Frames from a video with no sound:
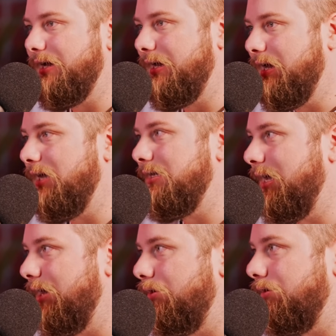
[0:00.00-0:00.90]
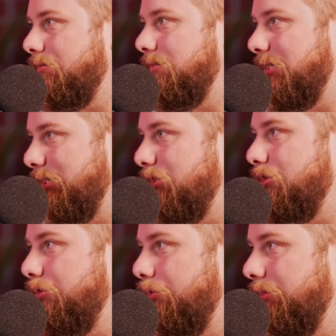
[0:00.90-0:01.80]
I can cut down on teaching
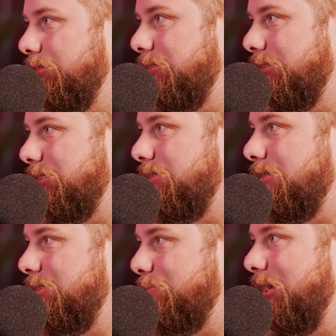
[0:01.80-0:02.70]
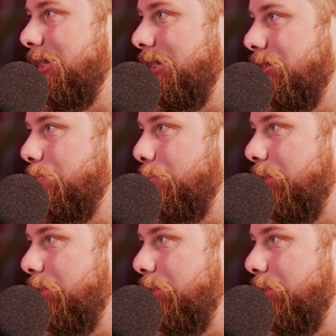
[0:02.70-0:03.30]
students. This is making a little bit of